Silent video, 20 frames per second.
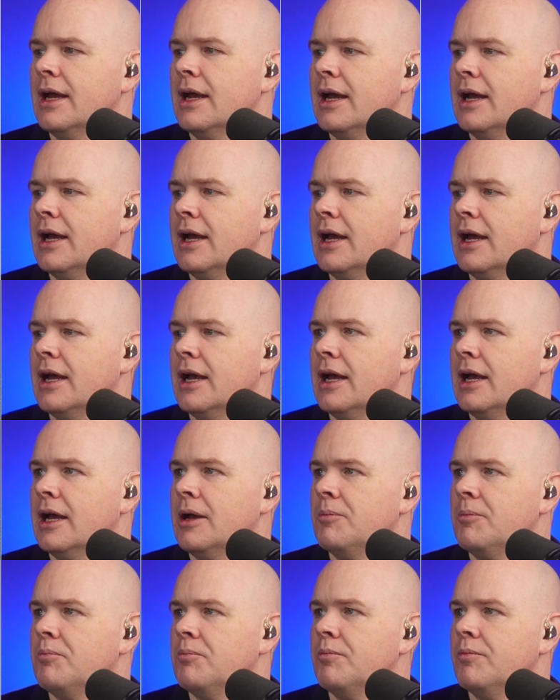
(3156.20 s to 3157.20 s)

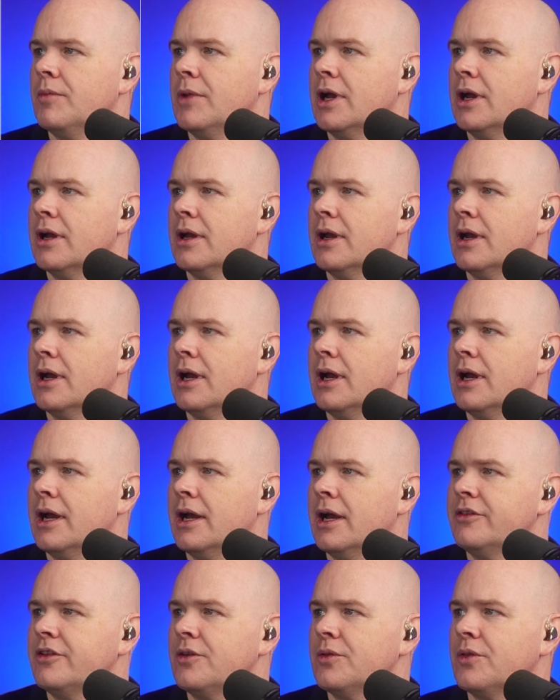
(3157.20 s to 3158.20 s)

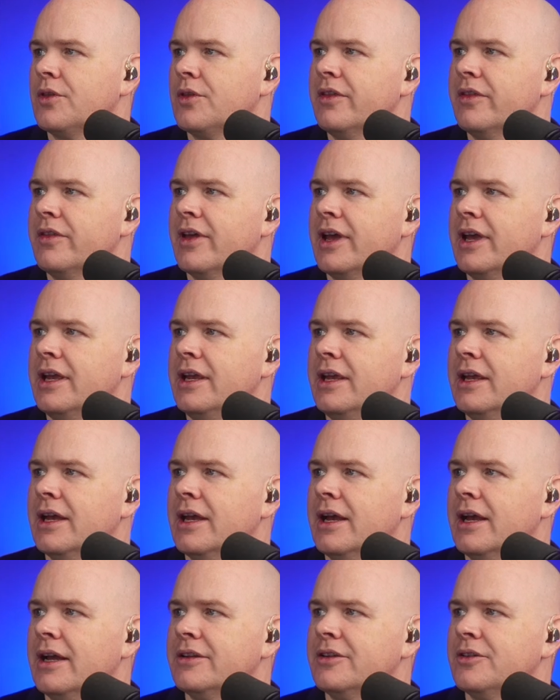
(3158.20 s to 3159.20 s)
I don't think
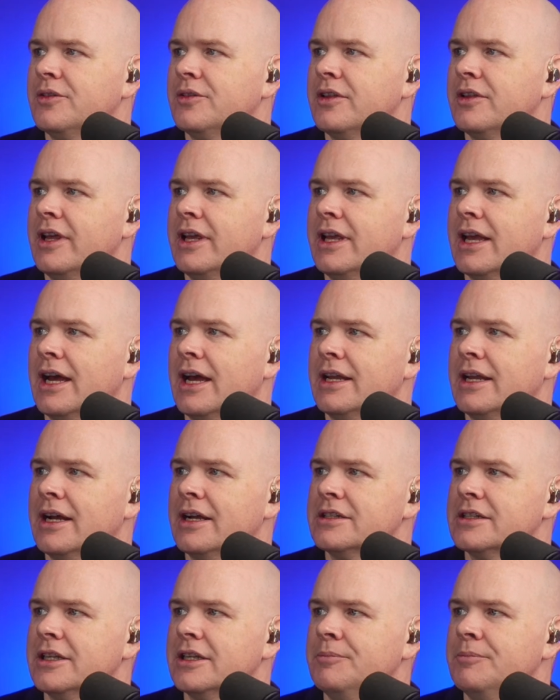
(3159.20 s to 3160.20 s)
they can
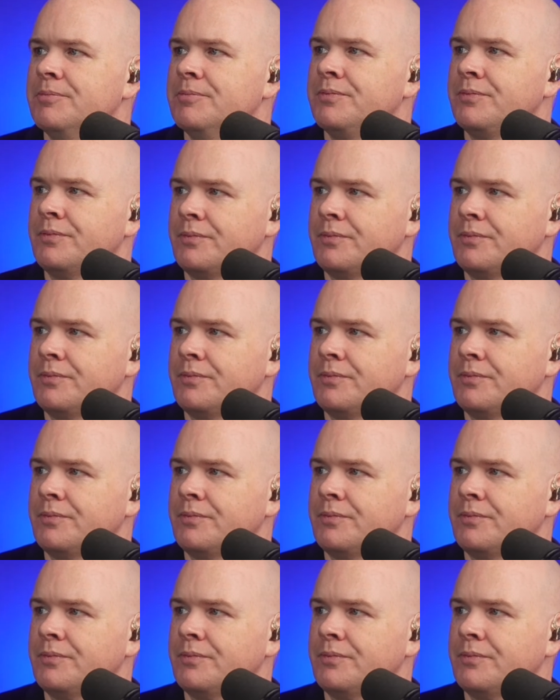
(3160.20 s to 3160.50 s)
actually.